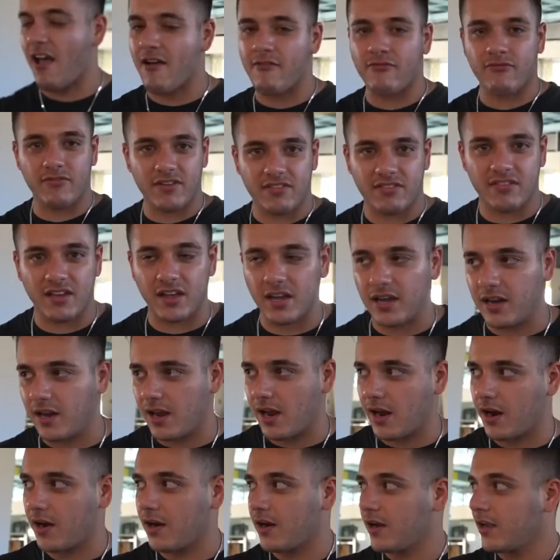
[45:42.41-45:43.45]
everything in
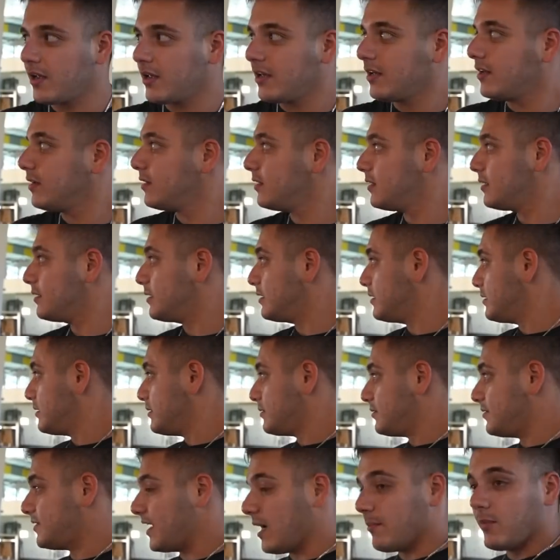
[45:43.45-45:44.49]
here.
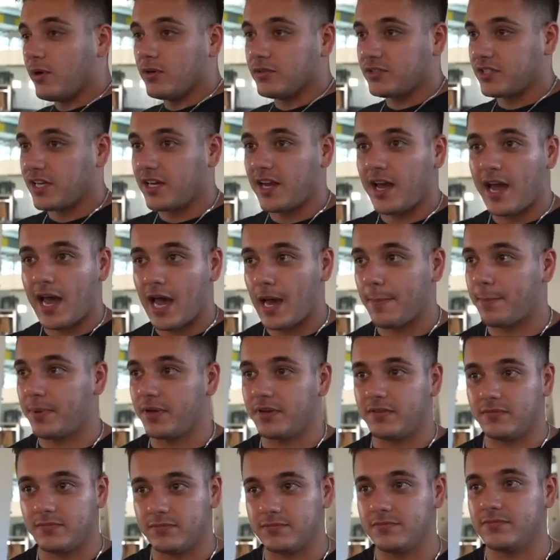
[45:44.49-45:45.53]
Demo is gonna
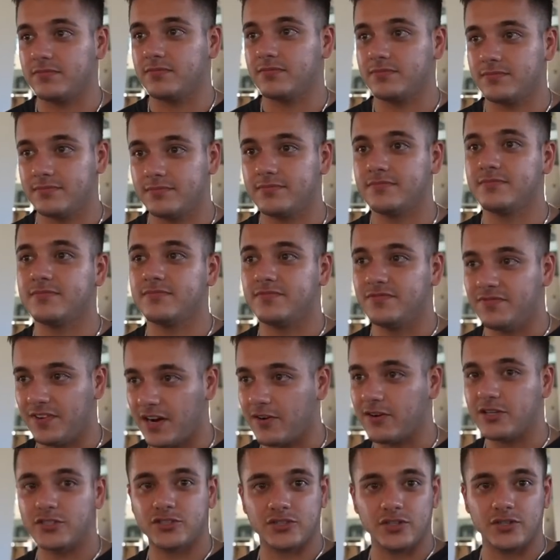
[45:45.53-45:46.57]
happen
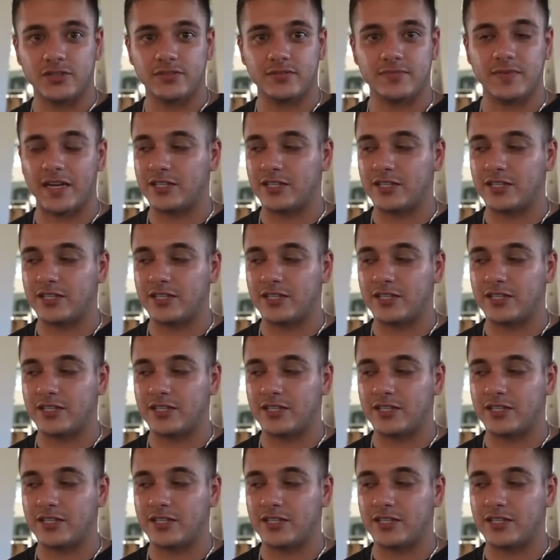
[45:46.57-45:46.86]
very soon.